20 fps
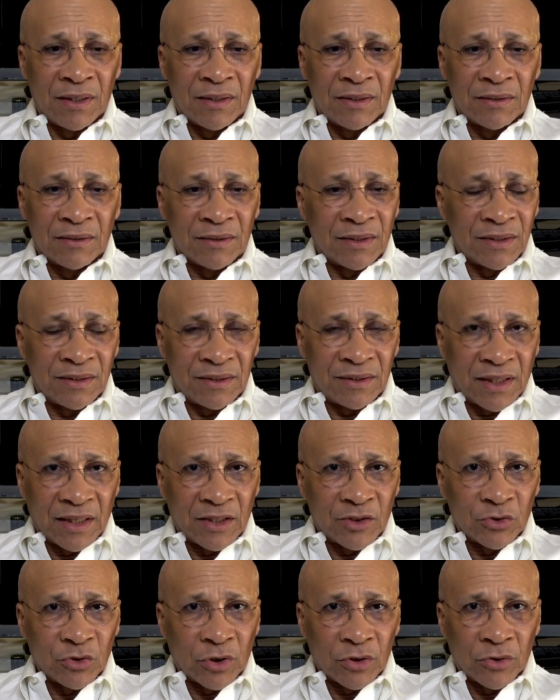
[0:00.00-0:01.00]
This
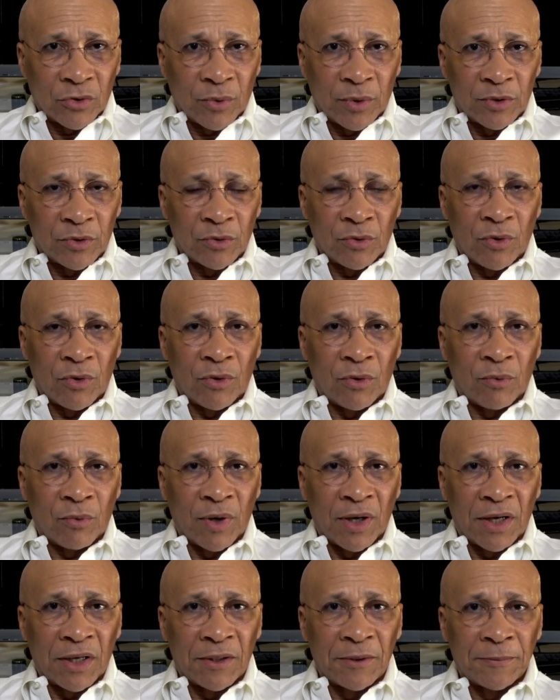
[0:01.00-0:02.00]
thing is not going to go
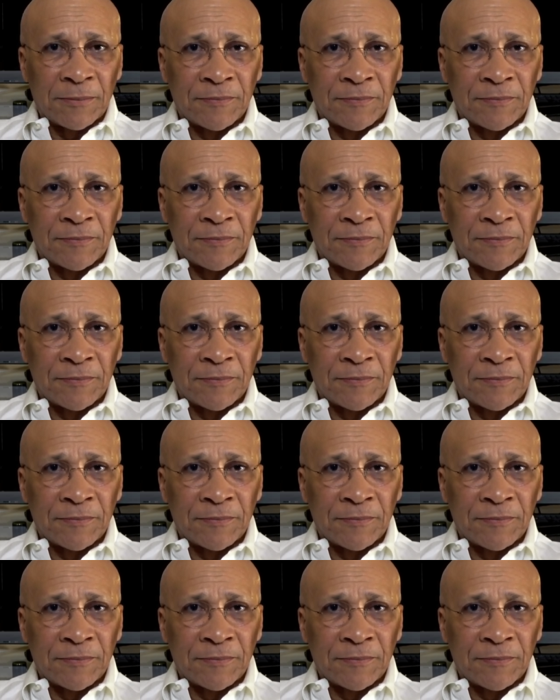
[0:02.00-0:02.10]
away.